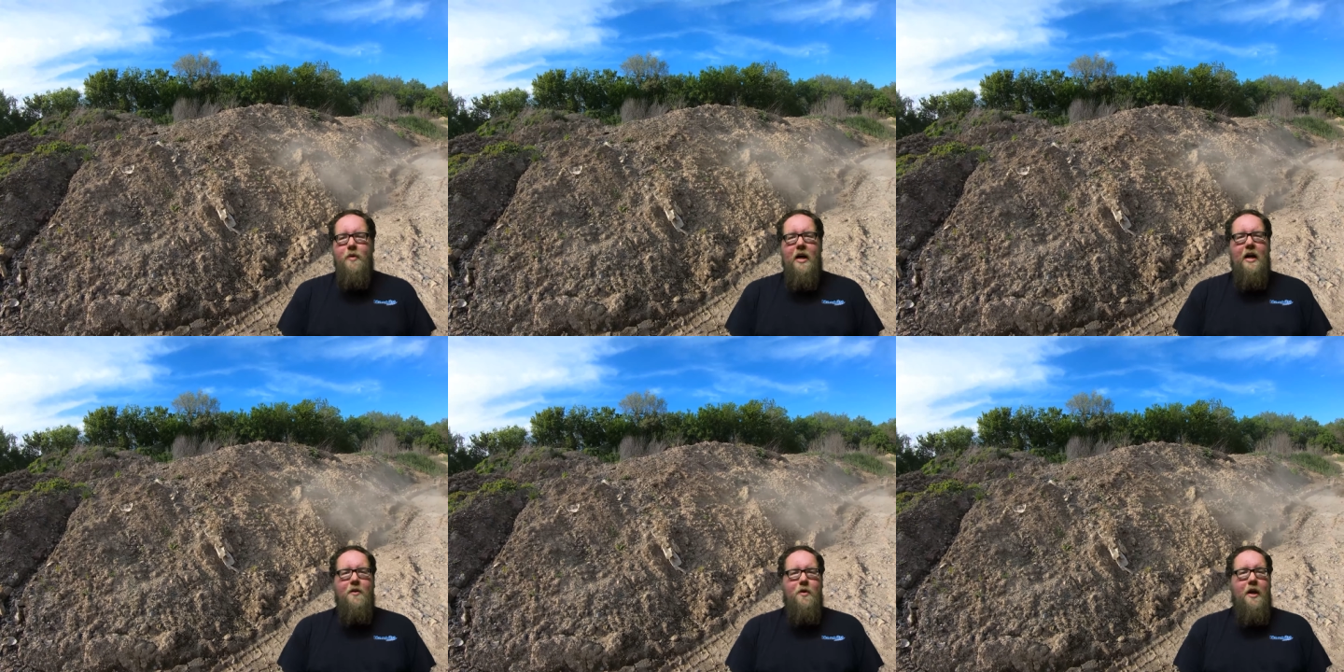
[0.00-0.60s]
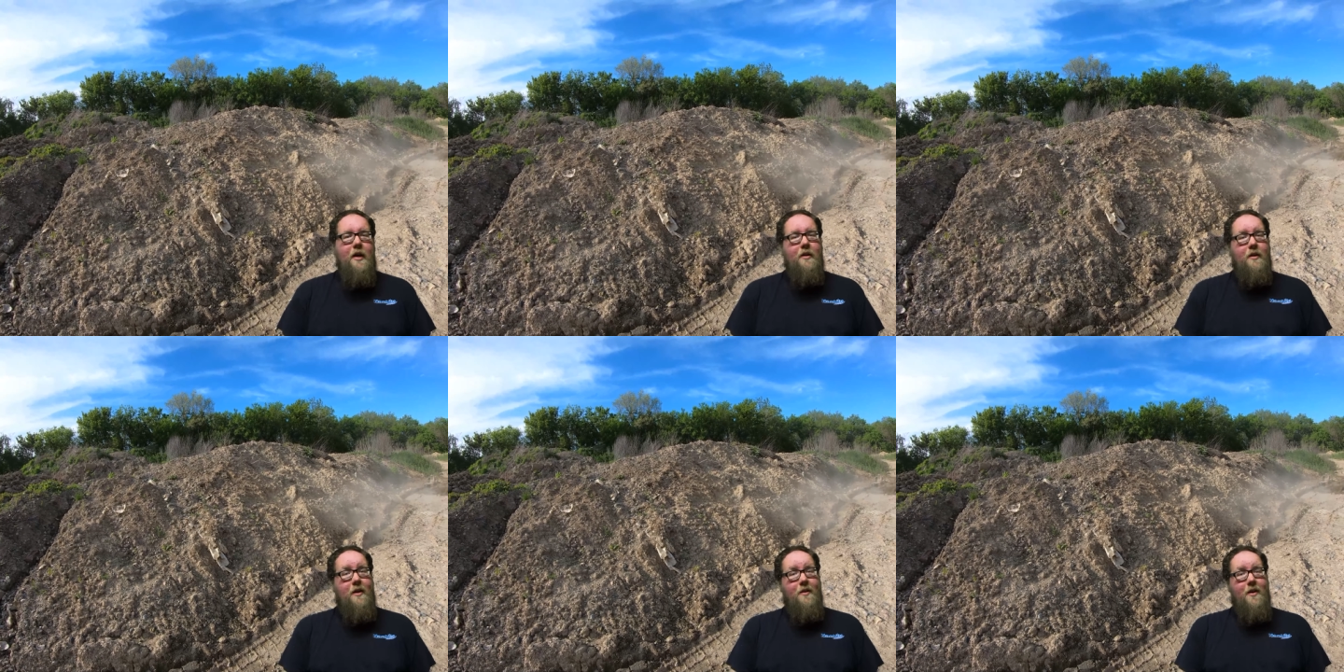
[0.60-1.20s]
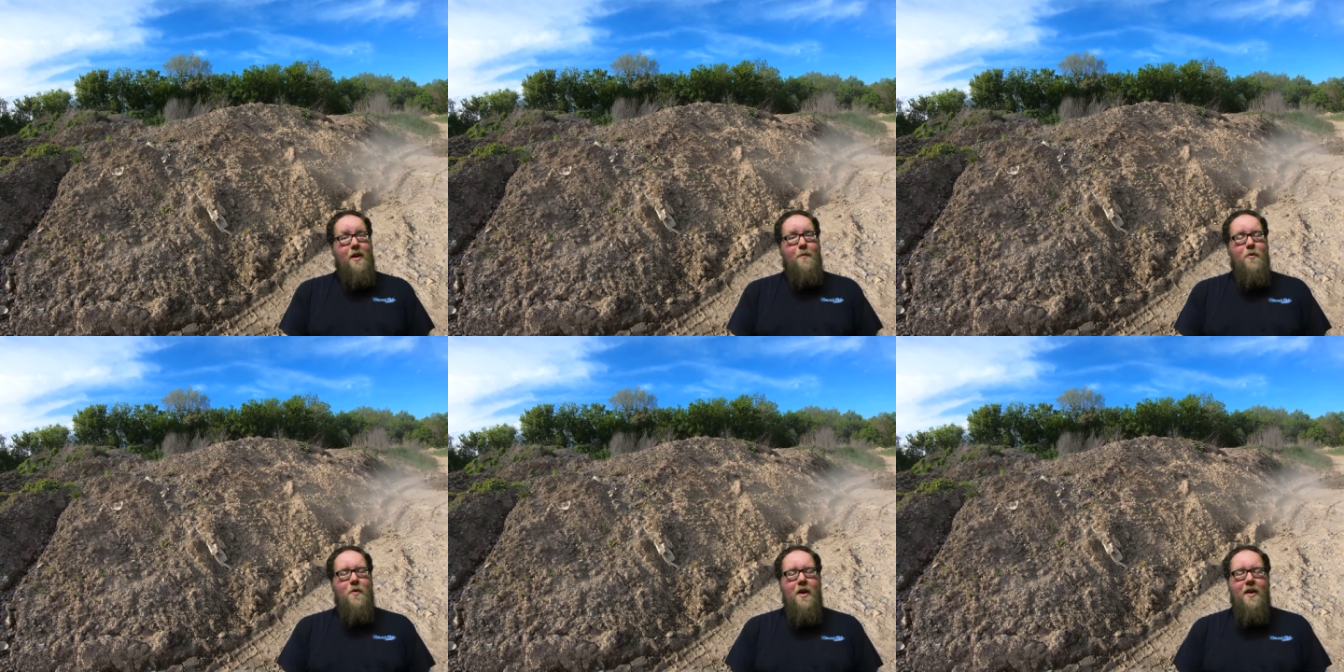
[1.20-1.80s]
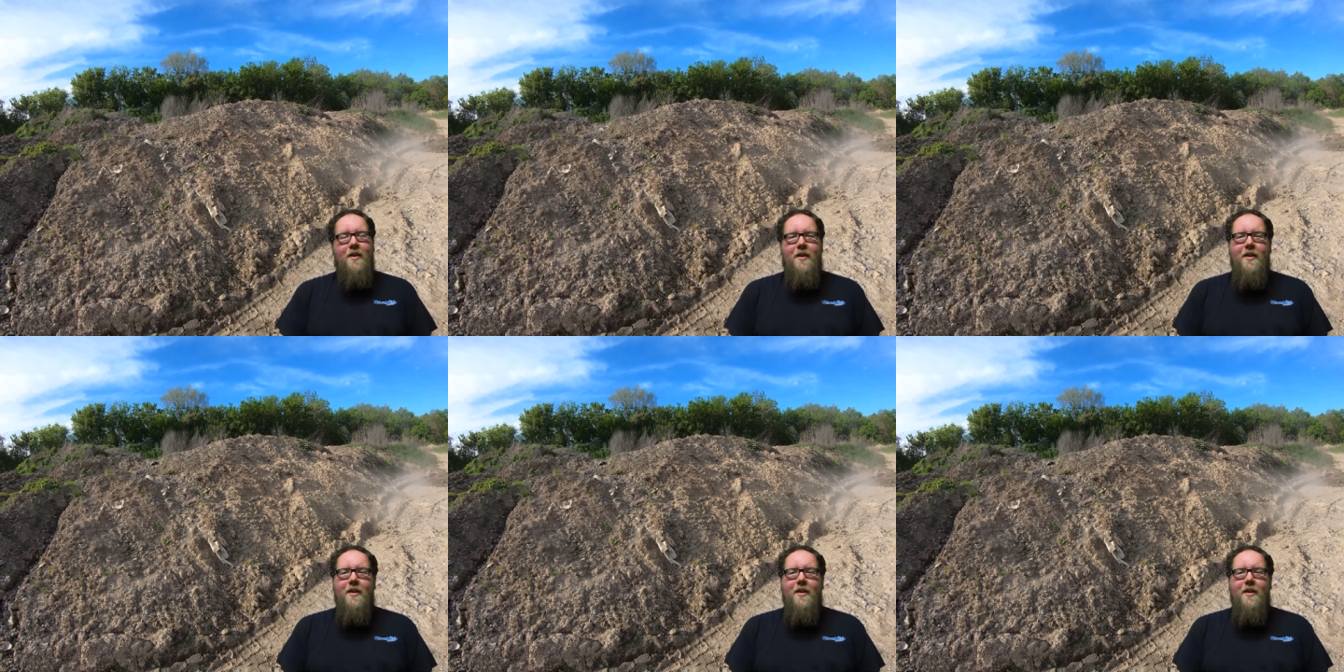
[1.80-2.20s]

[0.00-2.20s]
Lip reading: Baja Ray, and now the Hammer Ray.